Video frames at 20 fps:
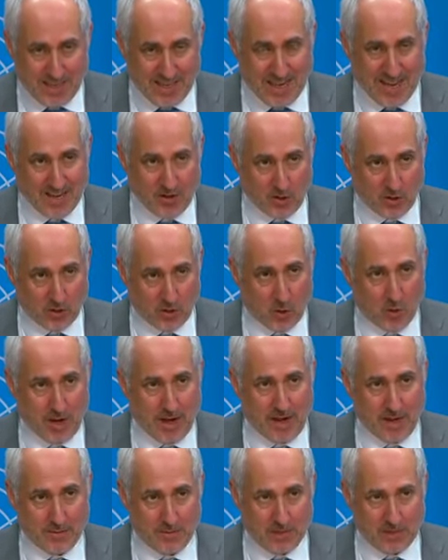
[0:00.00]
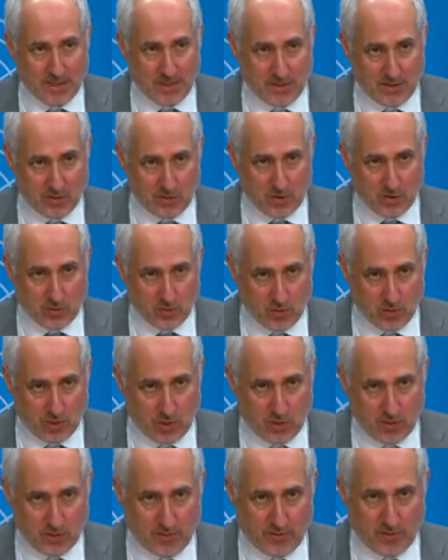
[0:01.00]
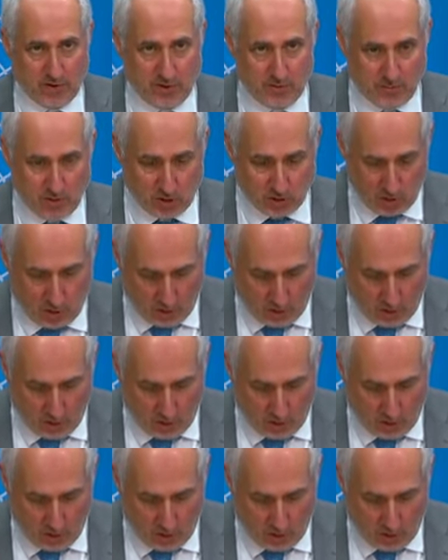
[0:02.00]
and are crammed into very much